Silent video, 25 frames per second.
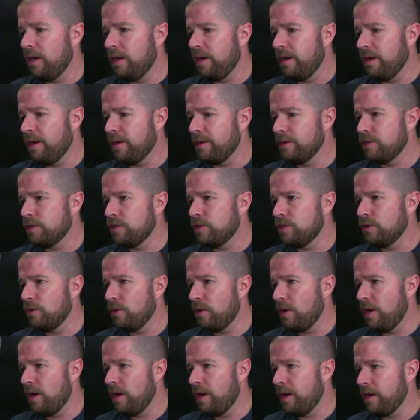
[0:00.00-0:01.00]

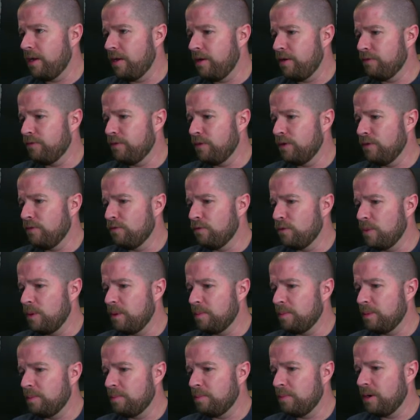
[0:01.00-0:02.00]
Scry off the Overwhelmed
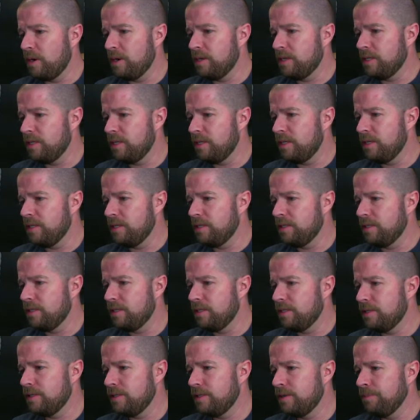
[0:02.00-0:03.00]

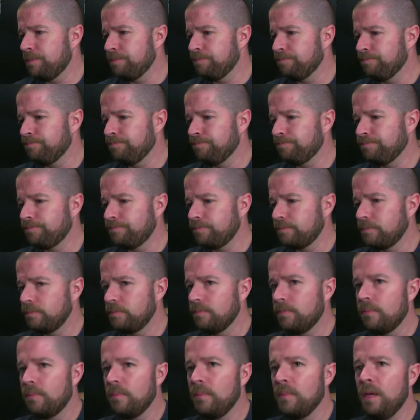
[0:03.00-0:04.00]
Apprentice.
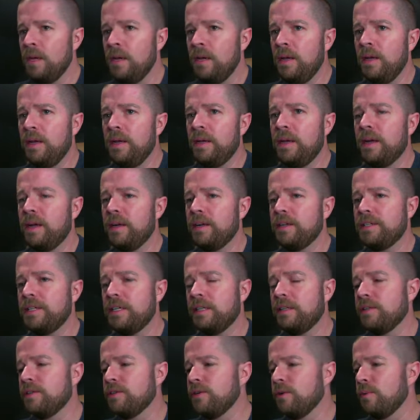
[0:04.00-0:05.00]
Yeah, I'm going to take the
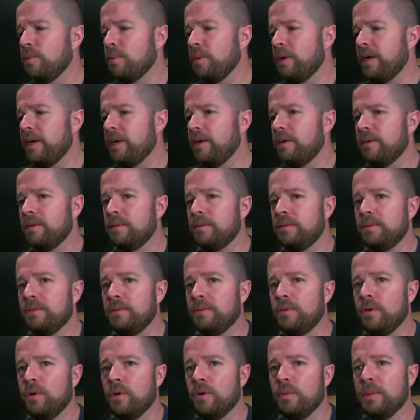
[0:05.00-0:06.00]
Tome Raider.
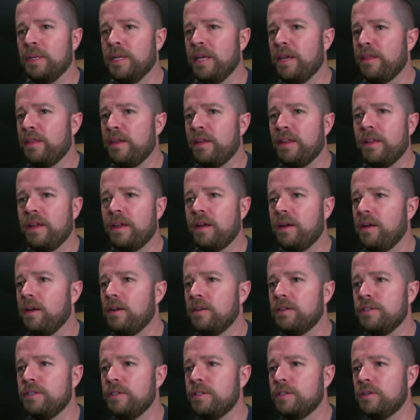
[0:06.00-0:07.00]
Normally I think that card's
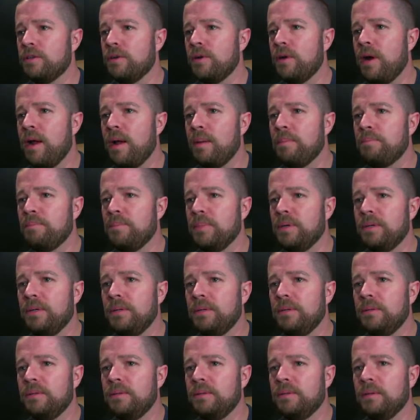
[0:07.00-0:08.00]
just crap, but
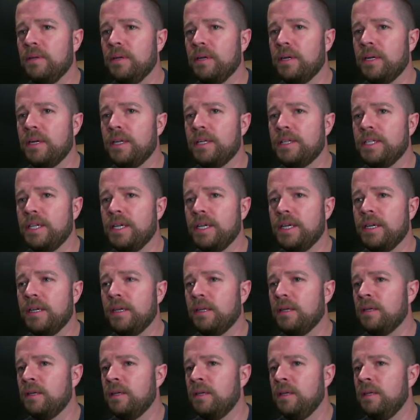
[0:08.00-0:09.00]
I'm going to take it.
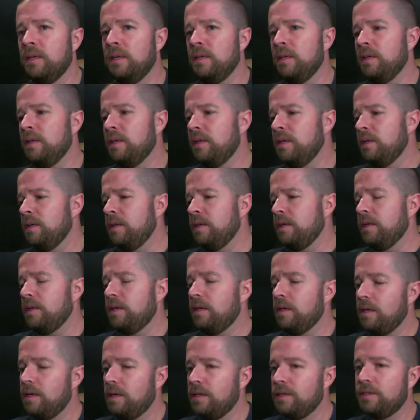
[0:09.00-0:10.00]

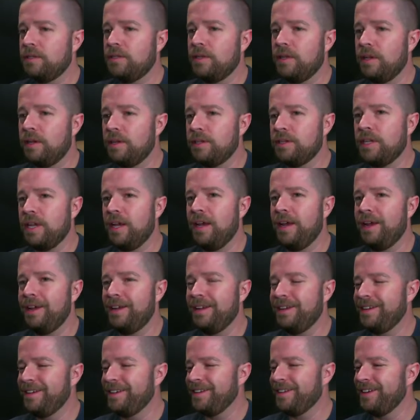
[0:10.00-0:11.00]
So there's
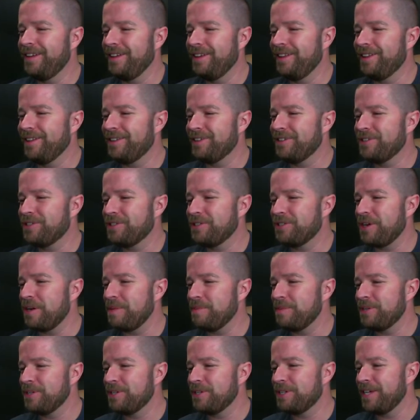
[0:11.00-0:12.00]
another
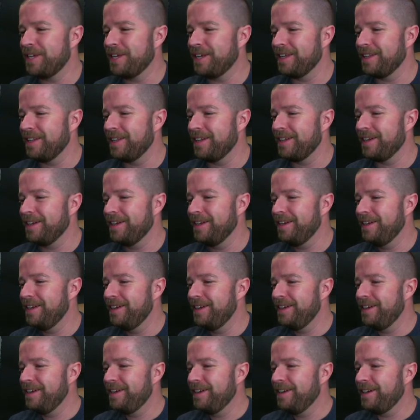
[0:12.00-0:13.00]
Trebuchet that
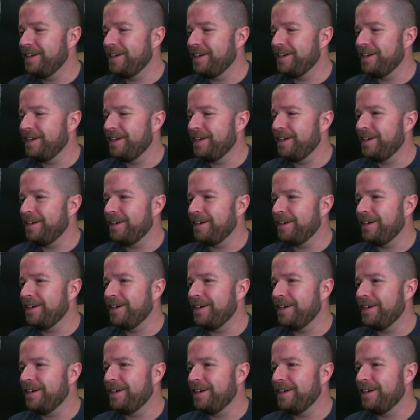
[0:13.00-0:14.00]

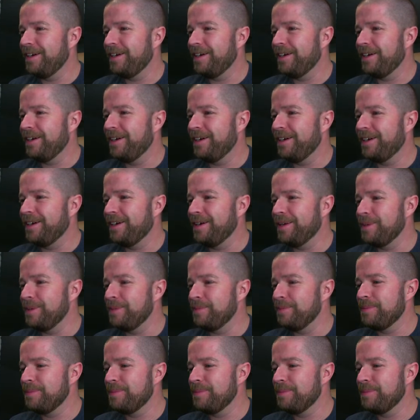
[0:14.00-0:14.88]
I'm